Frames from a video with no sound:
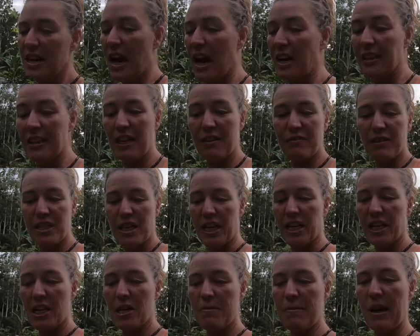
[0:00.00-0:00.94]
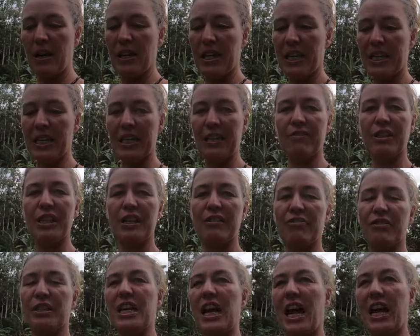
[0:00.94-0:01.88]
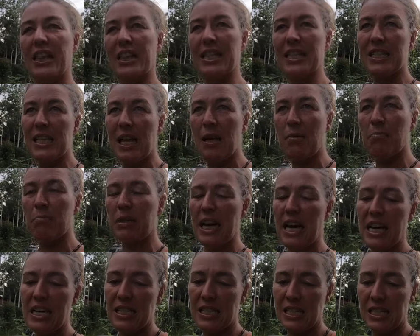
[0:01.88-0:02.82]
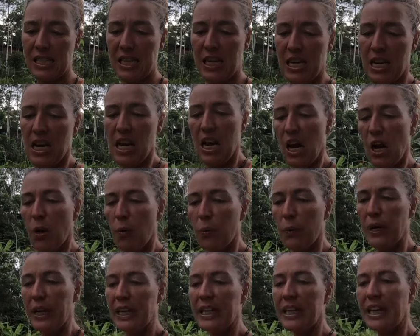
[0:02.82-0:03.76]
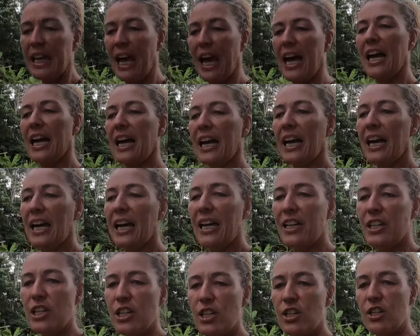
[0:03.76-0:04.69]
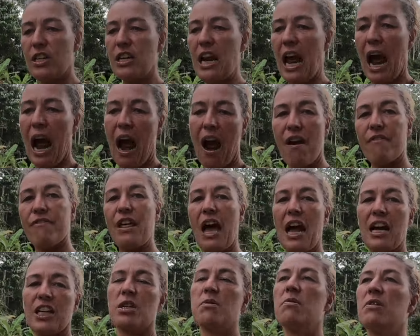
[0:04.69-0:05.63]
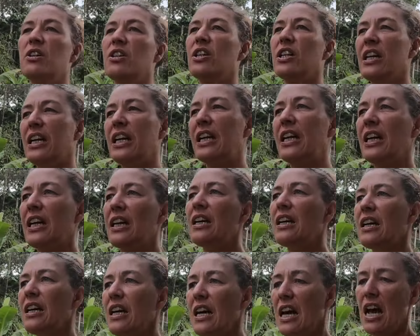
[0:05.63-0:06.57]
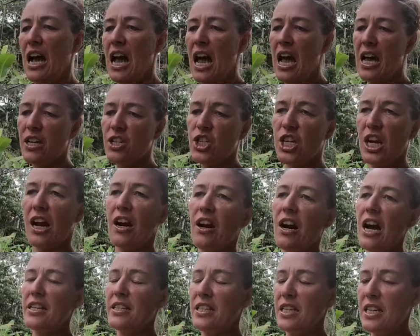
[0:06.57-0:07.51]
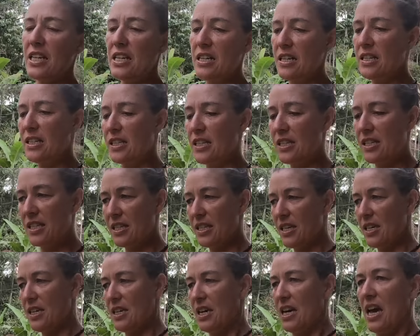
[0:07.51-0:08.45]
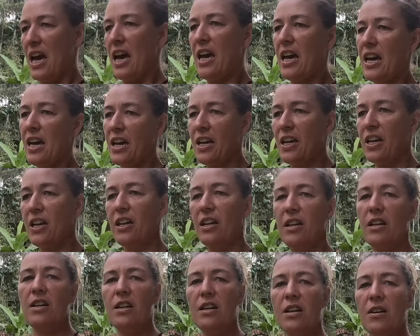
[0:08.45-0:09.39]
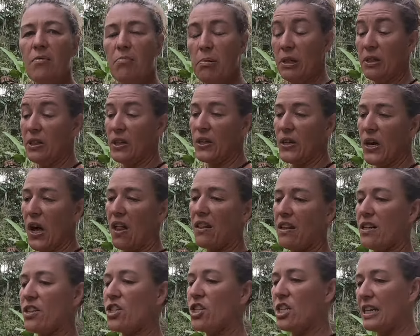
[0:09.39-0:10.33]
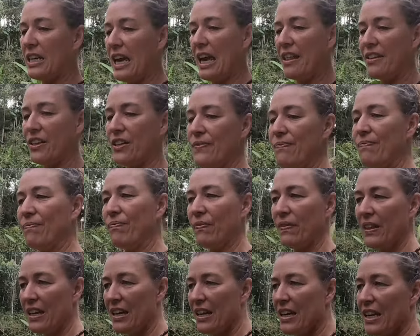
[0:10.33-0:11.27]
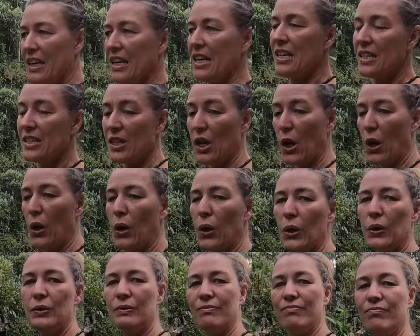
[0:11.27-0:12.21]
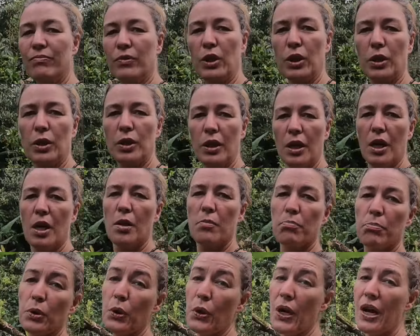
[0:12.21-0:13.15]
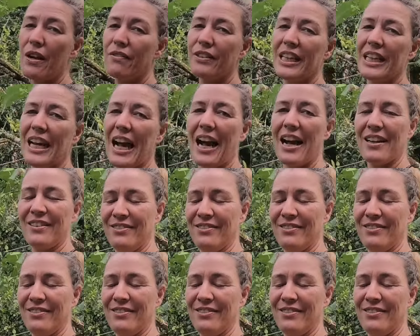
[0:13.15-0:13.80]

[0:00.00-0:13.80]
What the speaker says: I'd love to hear about it. Even if we're not in the same place, we can have that community and share ideas and build our knowledge together. So, pura vida.